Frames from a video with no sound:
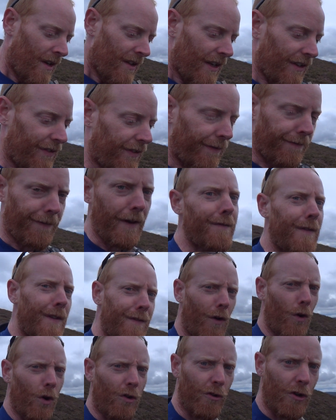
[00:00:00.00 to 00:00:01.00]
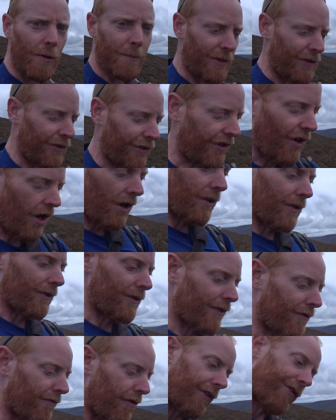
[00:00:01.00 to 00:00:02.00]
There's the 54 groups in
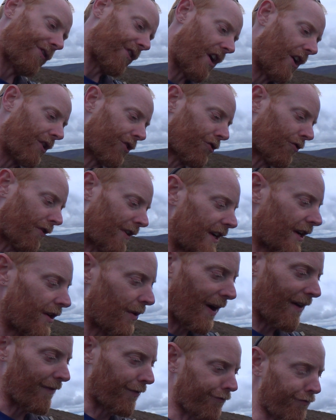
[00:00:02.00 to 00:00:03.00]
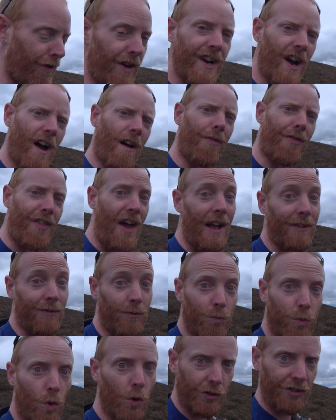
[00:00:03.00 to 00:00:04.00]
Scotland across the country who have
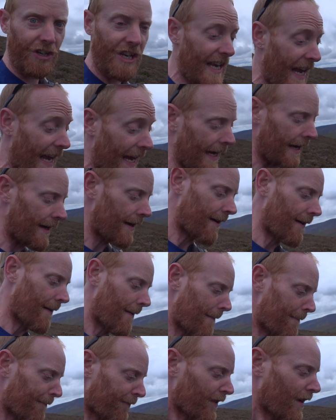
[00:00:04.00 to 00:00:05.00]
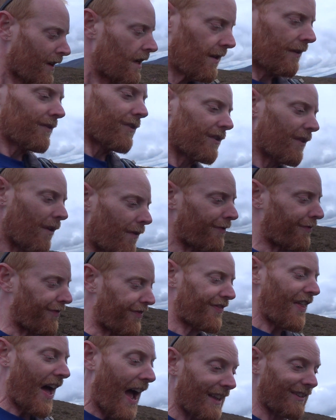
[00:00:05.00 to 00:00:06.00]
3,500 walks a year. You know,
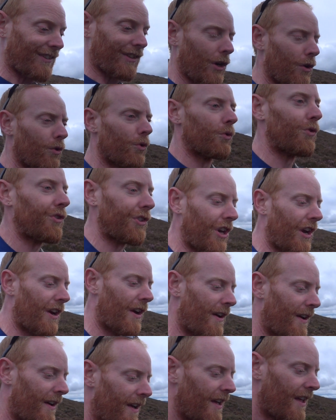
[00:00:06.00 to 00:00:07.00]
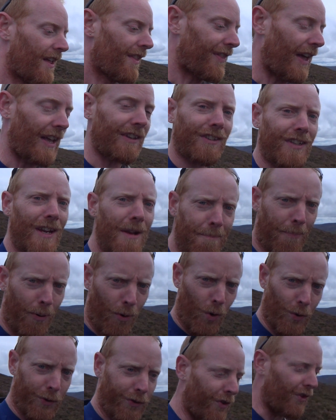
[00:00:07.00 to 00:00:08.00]
that's the
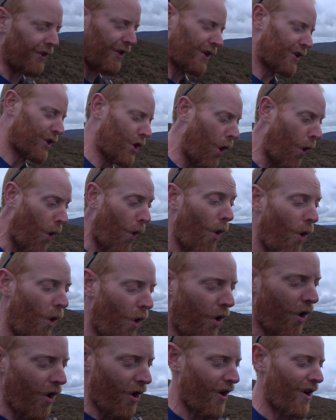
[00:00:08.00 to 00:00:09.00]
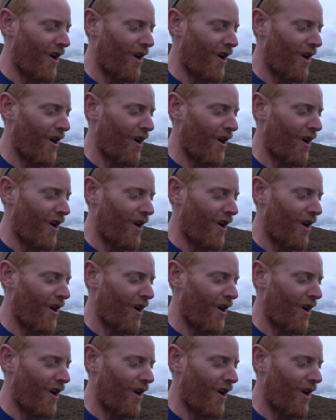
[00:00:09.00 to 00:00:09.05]
important core.